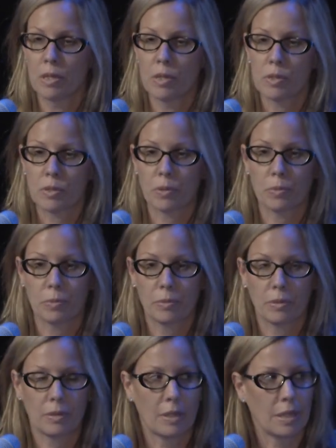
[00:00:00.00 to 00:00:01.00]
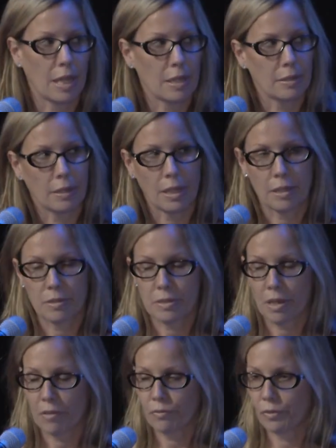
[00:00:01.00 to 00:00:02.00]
So again, like tough